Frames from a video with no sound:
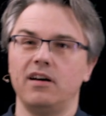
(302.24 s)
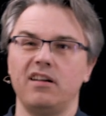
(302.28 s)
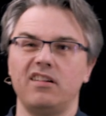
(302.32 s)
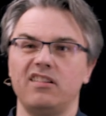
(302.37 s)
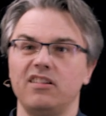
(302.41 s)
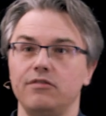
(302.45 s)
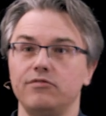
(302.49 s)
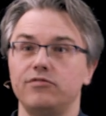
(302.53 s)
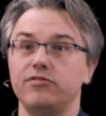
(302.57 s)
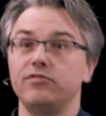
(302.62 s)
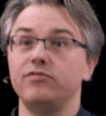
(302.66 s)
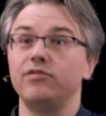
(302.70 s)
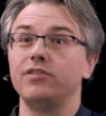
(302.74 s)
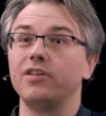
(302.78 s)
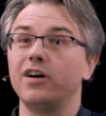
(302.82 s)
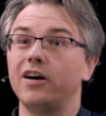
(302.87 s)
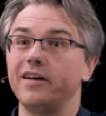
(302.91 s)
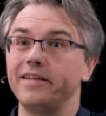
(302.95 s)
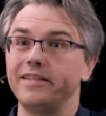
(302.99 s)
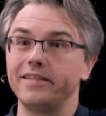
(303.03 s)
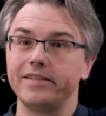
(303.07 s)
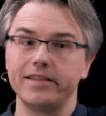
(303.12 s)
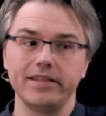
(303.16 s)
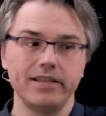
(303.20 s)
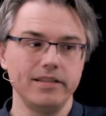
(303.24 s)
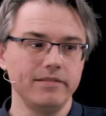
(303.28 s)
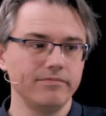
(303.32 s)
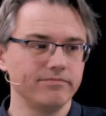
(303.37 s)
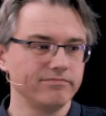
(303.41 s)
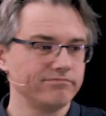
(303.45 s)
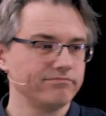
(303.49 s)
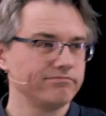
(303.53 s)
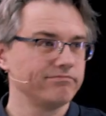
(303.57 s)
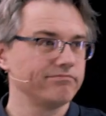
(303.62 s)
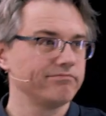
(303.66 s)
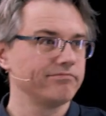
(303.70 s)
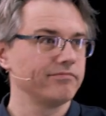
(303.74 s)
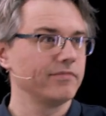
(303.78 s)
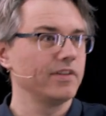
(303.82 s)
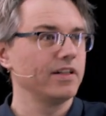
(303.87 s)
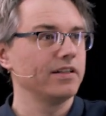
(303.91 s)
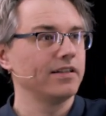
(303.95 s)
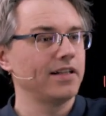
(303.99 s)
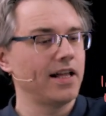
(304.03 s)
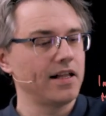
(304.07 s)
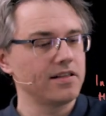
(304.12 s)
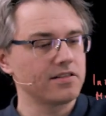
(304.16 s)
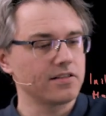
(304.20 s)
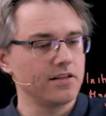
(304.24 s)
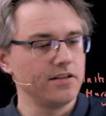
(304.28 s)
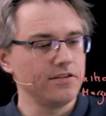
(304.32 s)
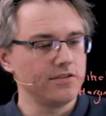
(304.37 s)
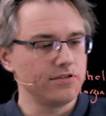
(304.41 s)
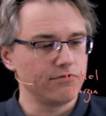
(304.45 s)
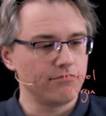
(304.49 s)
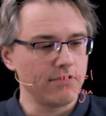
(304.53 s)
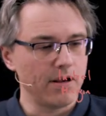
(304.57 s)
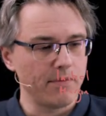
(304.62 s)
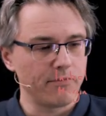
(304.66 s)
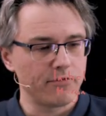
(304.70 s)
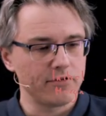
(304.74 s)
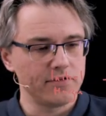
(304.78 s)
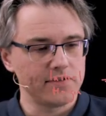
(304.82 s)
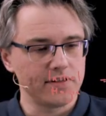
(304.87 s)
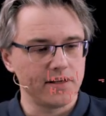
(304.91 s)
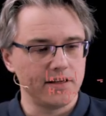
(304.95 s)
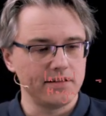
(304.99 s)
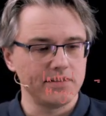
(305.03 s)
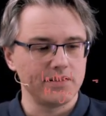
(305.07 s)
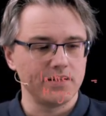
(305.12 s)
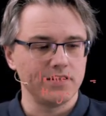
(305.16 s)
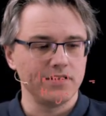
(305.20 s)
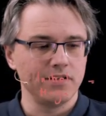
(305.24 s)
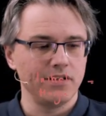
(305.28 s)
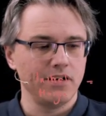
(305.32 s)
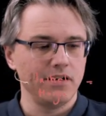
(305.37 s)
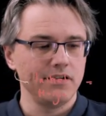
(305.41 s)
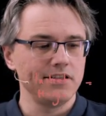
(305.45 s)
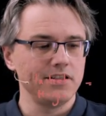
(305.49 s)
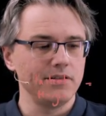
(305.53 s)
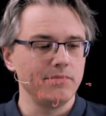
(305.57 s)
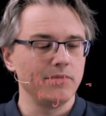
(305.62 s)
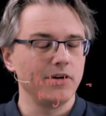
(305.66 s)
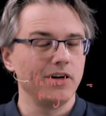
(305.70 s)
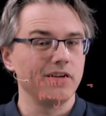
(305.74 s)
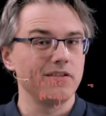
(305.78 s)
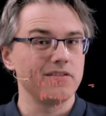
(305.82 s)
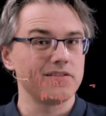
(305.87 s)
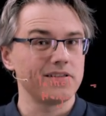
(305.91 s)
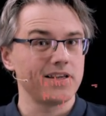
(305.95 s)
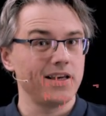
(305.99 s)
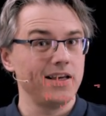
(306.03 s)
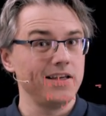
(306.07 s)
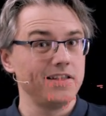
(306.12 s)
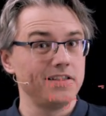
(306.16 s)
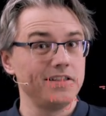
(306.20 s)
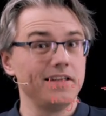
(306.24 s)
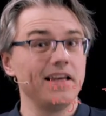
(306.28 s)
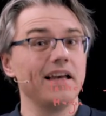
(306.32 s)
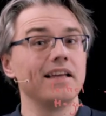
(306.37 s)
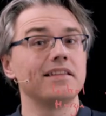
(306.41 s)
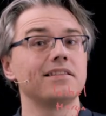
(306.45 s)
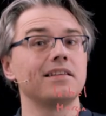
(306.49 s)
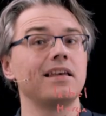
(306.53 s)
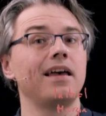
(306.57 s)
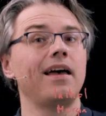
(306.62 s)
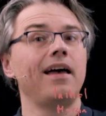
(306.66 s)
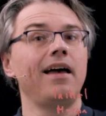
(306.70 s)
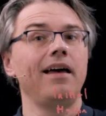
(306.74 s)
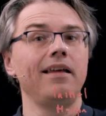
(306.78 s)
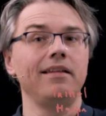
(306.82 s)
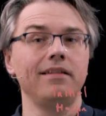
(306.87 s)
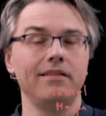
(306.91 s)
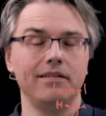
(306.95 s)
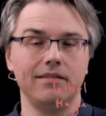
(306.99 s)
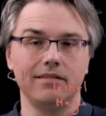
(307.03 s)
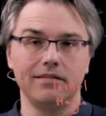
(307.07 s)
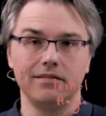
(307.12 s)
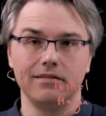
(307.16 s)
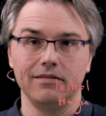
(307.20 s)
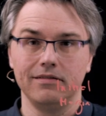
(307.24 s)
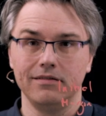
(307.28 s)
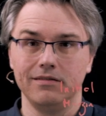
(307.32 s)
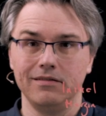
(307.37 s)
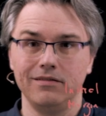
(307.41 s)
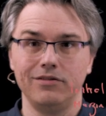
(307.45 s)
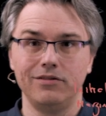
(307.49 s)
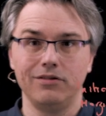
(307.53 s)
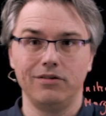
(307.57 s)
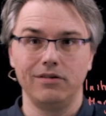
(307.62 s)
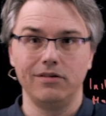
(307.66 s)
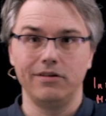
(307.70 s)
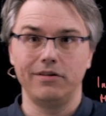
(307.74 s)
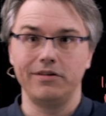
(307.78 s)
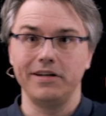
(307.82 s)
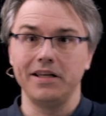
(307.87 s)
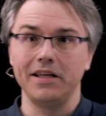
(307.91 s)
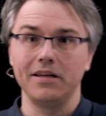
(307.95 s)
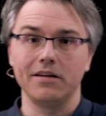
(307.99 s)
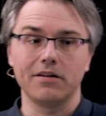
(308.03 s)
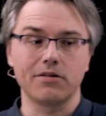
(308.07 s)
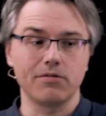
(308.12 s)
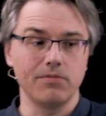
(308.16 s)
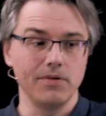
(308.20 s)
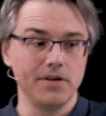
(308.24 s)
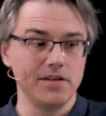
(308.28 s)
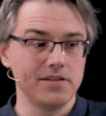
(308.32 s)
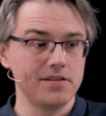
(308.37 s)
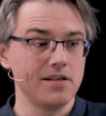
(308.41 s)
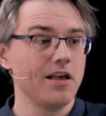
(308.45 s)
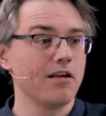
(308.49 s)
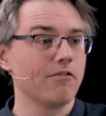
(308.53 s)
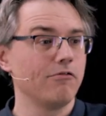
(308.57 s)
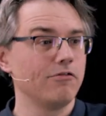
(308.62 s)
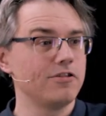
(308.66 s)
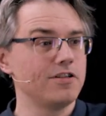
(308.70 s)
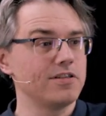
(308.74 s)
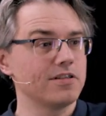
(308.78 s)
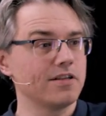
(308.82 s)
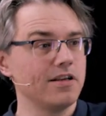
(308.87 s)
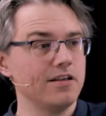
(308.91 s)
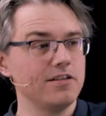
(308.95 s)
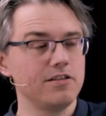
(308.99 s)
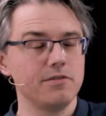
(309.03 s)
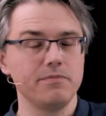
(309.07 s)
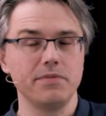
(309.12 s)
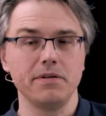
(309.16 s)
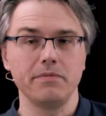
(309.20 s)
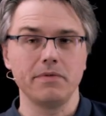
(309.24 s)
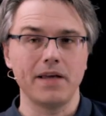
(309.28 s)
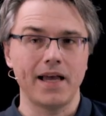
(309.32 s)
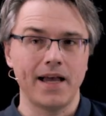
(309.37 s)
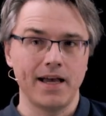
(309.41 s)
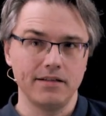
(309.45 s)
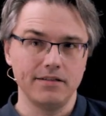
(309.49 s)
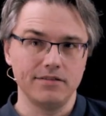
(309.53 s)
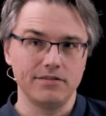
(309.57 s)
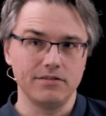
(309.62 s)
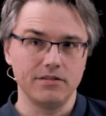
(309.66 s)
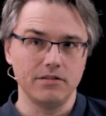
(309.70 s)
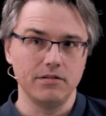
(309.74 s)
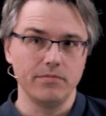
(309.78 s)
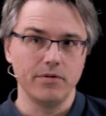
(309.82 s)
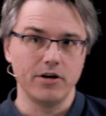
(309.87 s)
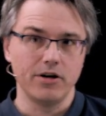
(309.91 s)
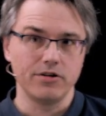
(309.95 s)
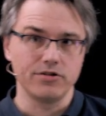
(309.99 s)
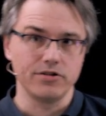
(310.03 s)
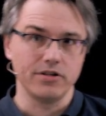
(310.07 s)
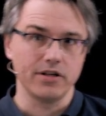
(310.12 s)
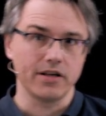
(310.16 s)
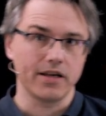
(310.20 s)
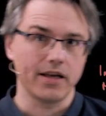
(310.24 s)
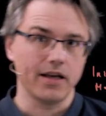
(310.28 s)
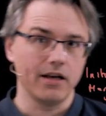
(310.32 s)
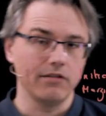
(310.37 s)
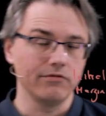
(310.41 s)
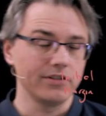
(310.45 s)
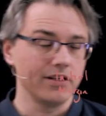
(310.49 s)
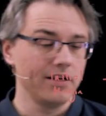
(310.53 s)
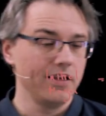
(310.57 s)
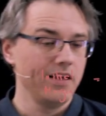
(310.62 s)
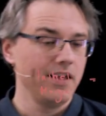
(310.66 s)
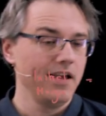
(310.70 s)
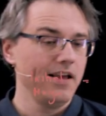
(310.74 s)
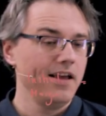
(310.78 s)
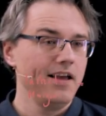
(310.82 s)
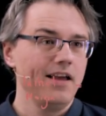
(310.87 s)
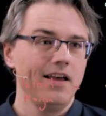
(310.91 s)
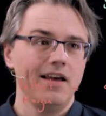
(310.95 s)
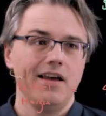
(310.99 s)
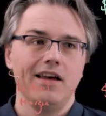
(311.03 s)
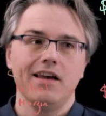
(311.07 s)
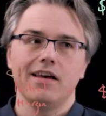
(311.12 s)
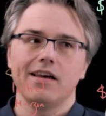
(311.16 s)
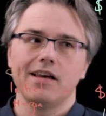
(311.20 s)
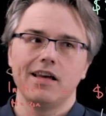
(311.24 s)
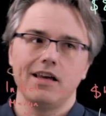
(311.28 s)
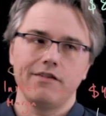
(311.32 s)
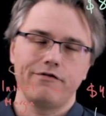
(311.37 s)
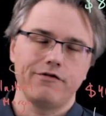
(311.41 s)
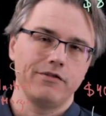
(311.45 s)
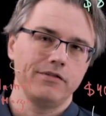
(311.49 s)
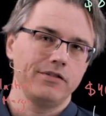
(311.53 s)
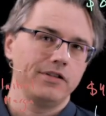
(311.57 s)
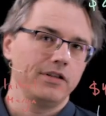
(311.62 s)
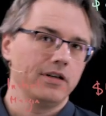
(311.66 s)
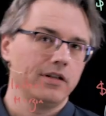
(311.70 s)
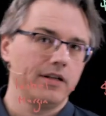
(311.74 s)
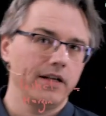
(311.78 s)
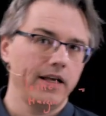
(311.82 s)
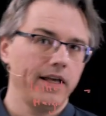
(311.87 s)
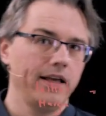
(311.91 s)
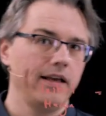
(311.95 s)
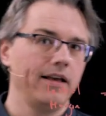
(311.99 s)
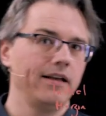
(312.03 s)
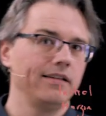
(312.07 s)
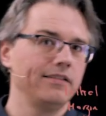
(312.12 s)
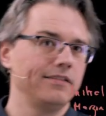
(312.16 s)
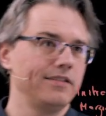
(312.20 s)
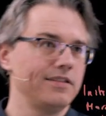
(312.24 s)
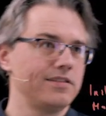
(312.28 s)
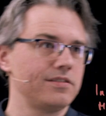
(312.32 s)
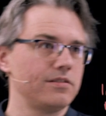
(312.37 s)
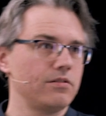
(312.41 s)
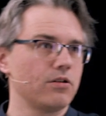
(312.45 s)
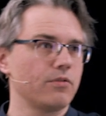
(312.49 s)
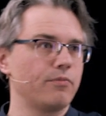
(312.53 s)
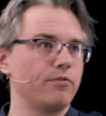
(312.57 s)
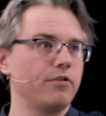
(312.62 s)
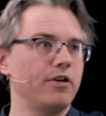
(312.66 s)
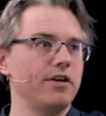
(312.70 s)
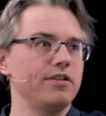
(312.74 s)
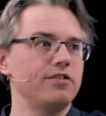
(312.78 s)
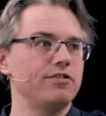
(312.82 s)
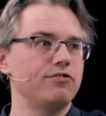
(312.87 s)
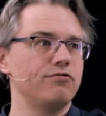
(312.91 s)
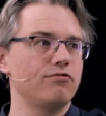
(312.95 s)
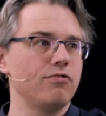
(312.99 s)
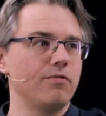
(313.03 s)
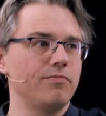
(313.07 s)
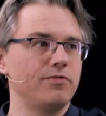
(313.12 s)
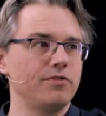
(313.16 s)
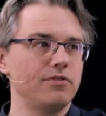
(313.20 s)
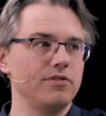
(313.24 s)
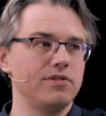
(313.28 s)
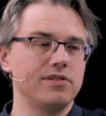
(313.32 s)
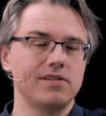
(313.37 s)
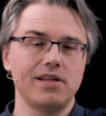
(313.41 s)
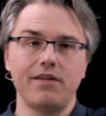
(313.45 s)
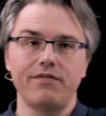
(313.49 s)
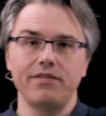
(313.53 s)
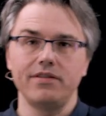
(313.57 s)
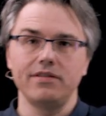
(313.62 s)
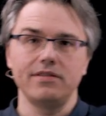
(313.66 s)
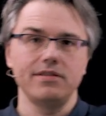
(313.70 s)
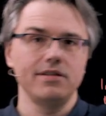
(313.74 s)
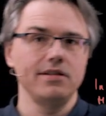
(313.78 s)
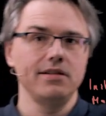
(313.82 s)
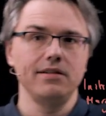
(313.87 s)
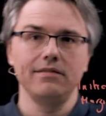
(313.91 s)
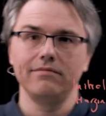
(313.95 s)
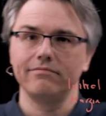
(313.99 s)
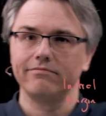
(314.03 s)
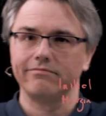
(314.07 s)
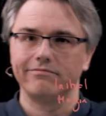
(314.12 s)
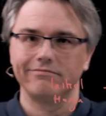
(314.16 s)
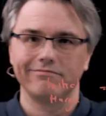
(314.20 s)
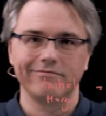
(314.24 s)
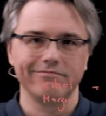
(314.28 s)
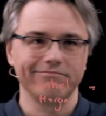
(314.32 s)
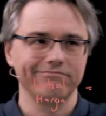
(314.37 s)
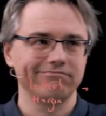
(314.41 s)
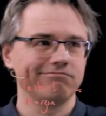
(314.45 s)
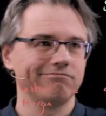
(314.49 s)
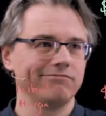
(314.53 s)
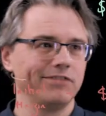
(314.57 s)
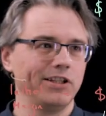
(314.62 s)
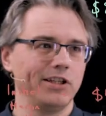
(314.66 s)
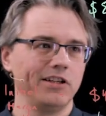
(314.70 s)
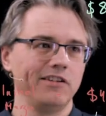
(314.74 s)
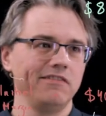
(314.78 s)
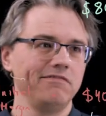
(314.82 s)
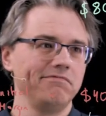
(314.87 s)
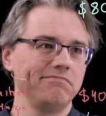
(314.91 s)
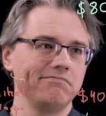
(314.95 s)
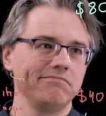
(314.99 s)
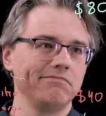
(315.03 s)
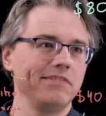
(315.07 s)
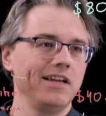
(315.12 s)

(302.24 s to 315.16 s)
I don't know, to 90, that's going to represent 90 minus 80, a $10 increase, which is going to be added to the margin account. If, on the other hand, the stock price drops to 70, you know,